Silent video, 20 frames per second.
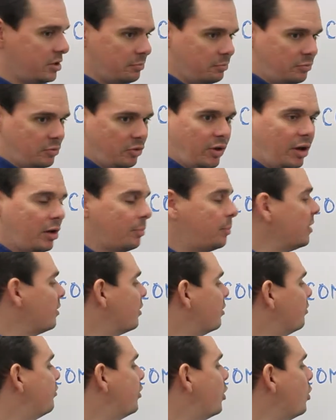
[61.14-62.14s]
developing
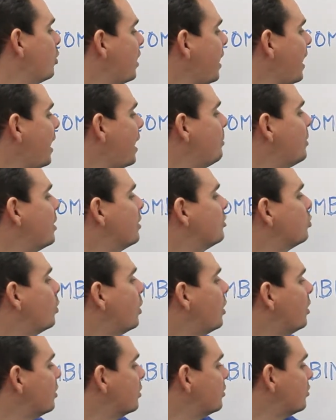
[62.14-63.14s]
their vocab, as
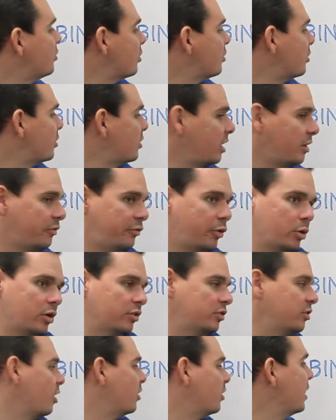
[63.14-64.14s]
well as
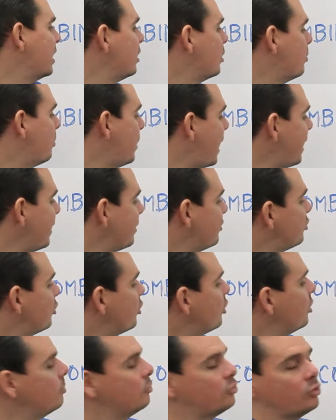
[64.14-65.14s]
focusing idiomatic
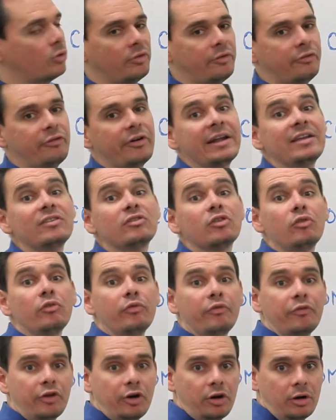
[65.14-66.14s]
terms or phrasal
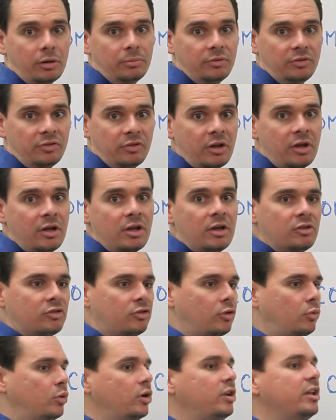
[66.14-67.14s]
verbs. So
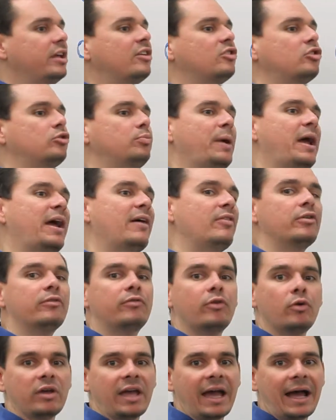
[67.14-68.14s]
really expand their
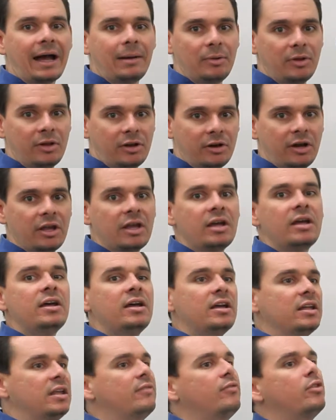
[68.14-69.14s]
vocabulary,
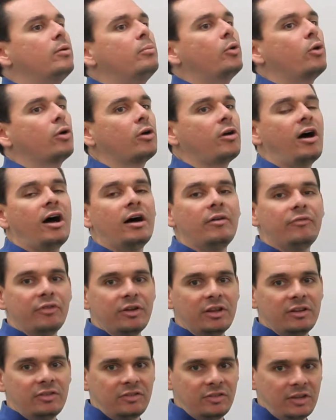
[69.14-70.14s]
give them more
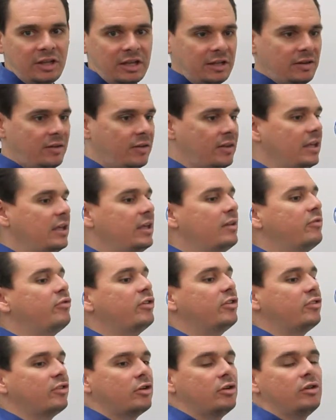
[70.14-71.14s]
confidence in the
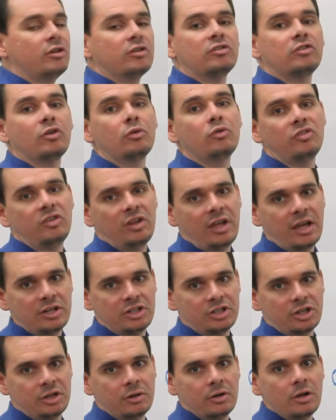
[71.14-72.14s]
physical
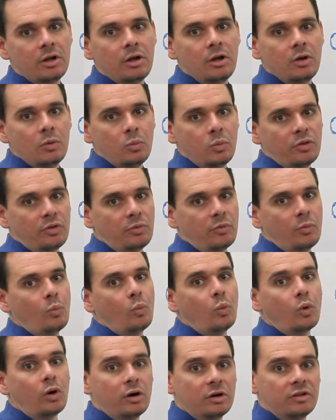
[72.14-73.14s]
association with
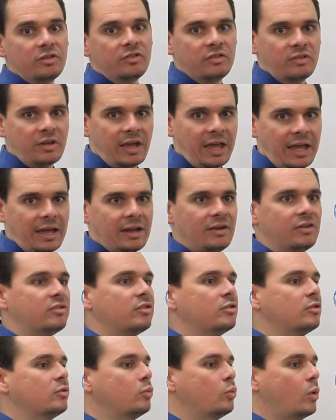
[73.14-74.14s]
words, and
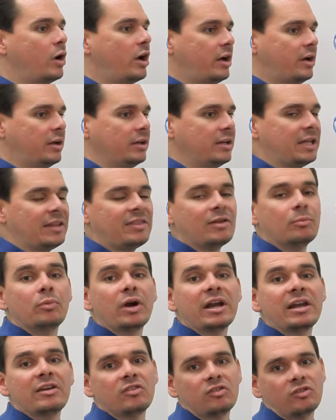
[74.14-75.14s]
get them
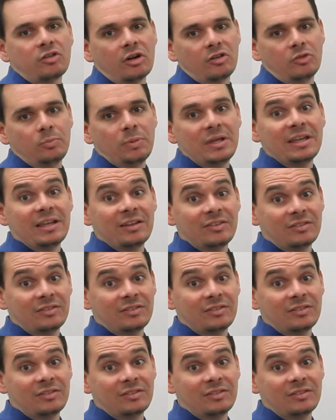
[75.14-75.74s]
ready to start speaking